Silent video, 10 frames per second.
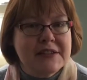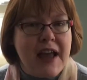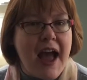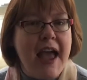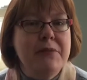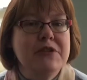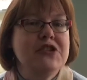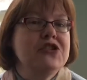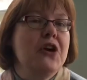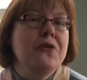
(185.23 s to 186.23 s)
I will
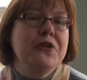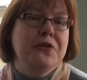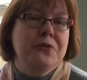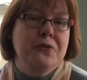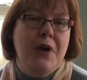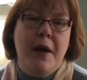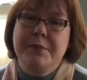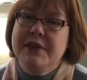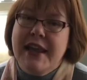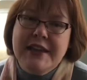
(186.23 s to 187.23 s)
show you a
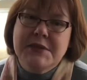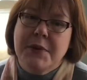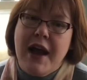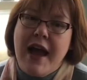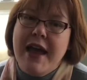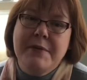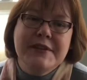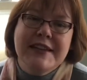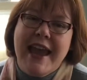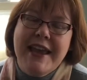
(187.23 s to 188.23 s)
place where I will
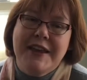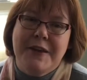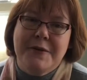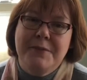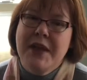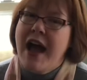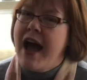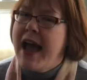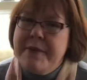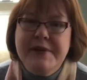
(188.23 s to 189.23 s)
take you.
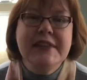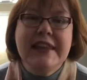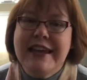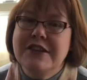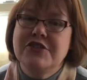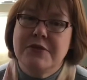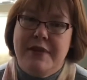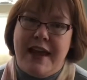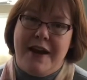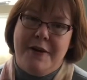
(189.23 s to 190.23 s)
I will lead you
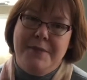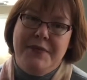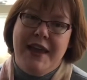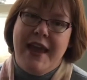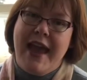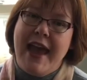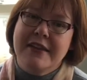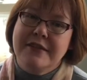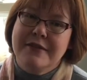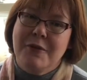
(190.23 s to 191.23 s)
there.
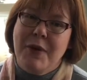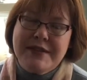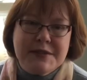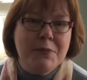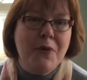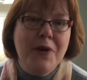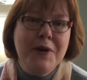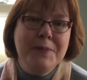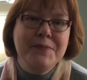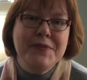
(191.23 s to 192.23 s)
And what's
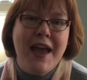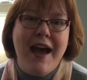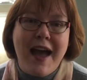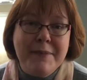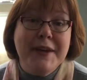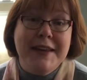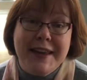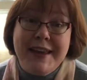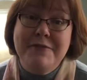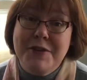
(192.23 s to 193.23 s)
more, I'm going to
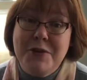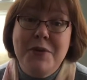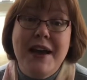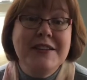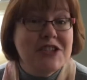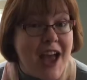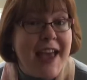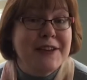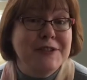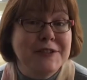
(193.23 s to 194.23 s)
give you a
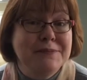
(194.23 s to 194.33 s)
child."